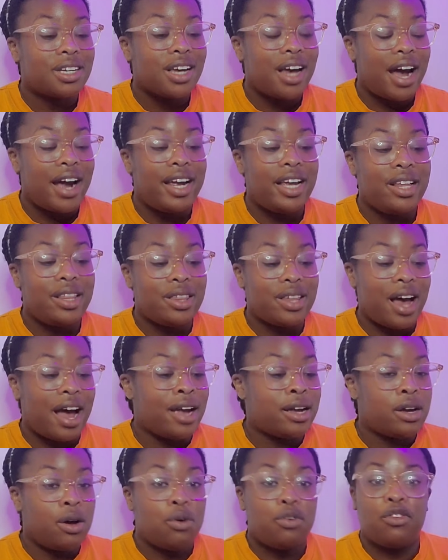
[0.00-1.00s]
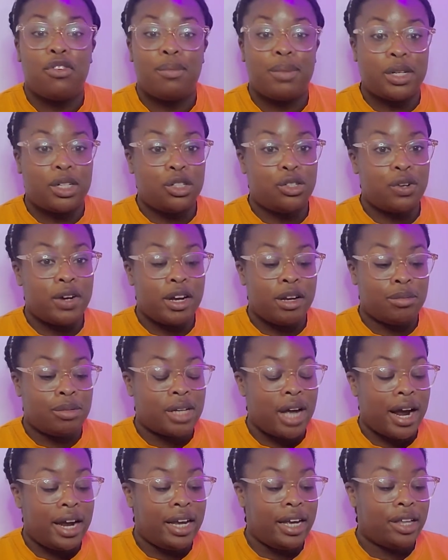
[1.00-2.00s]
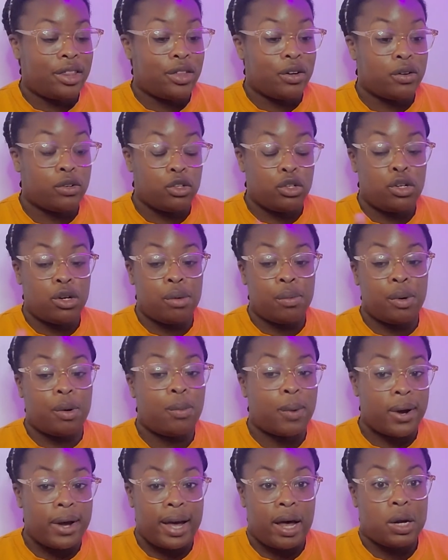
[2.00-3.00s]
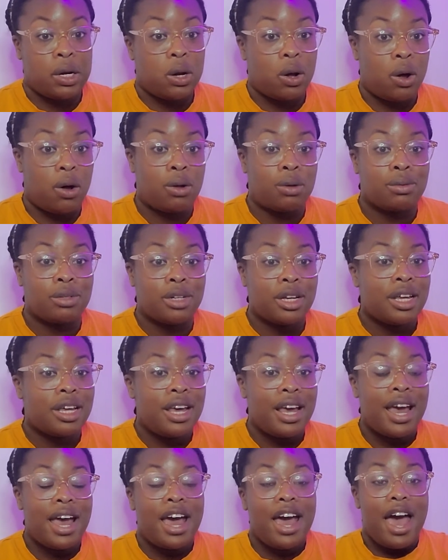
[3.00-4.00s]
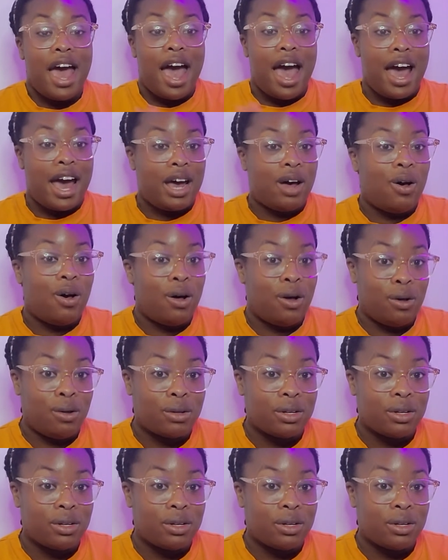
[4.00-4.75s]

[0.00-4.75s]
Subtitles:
I go from extremes. I either don't want to work out at all.